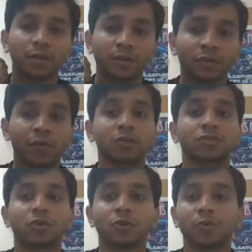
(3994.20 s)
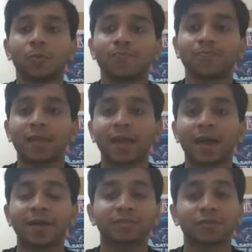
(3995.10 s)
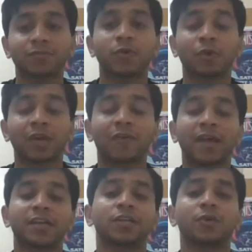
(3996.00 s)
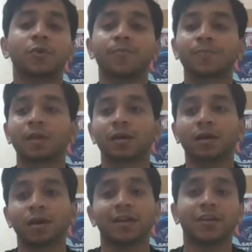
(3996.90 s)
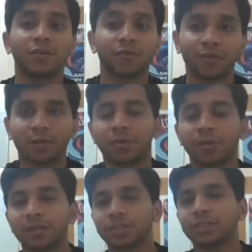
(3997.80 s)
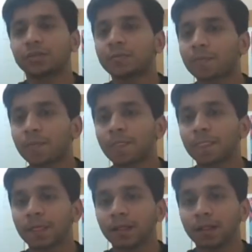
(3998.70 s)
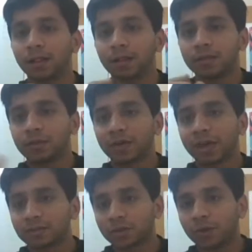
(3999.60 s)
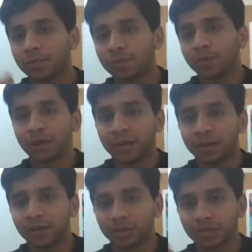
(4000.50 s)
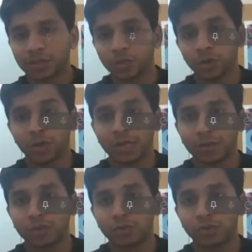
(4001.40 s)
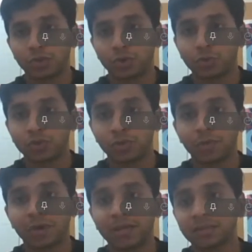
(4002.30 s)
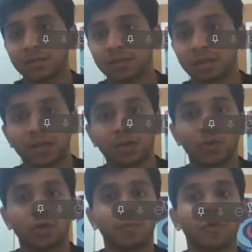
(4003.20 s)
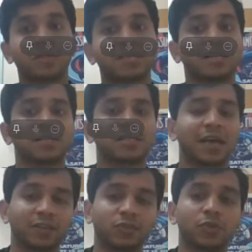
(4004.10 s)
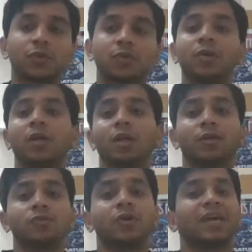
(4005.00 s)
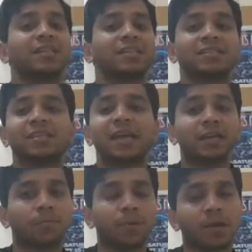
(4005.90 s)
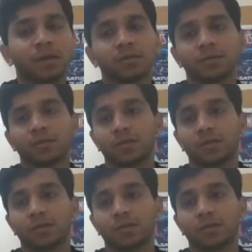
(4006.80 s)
you will also have someone who can write you a letter of recommendation so okay, so another question is: Do you get to choose your own supervisor in Europe, or is it assigned to you? So again, this can depend,